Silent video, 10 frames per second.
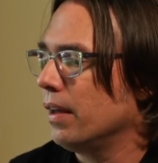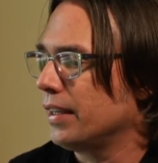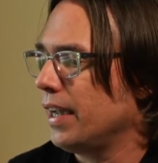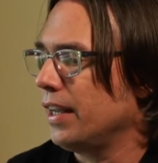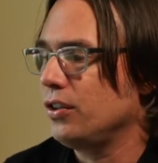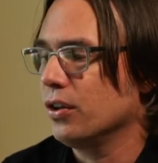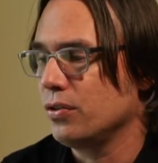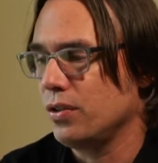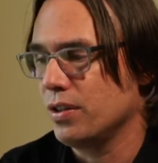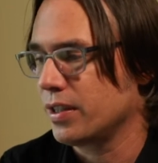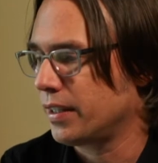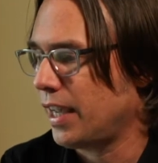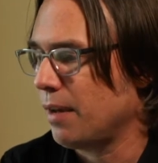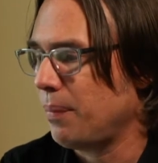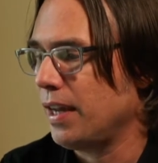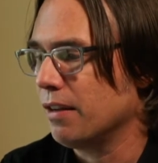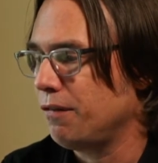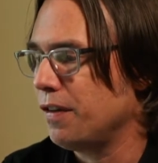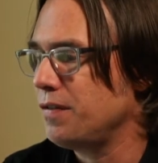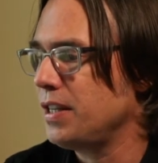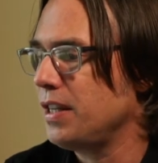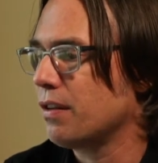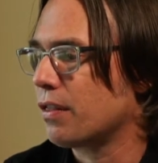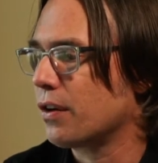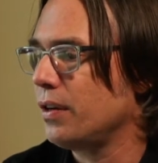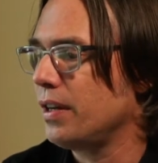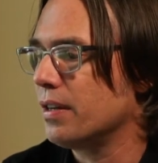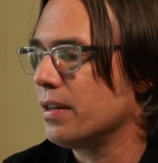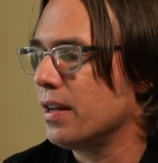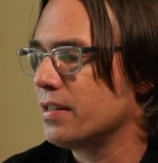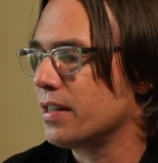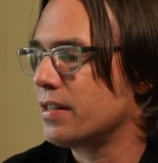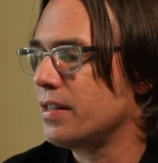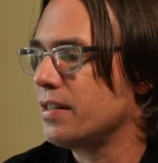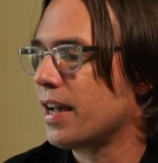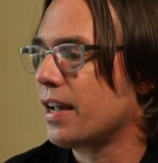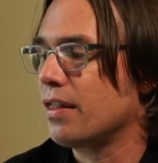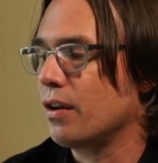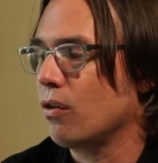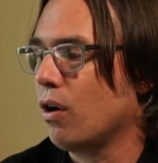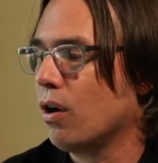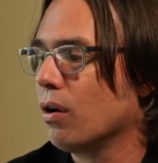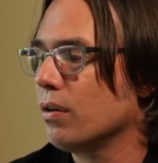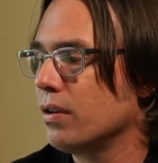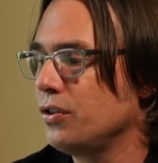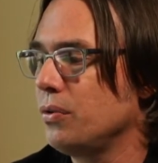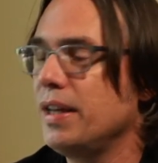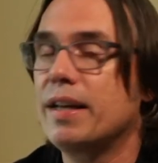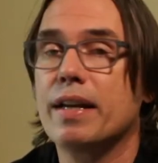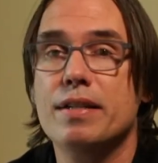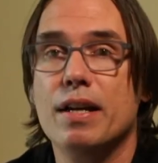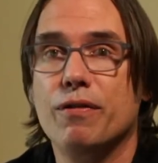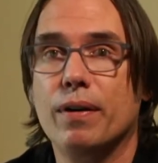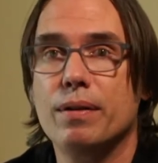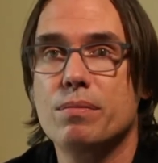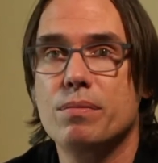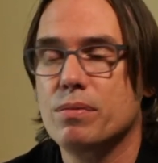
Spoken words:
Again, it's a campaign of 15, a 30, and a 60 second that are all unique and different.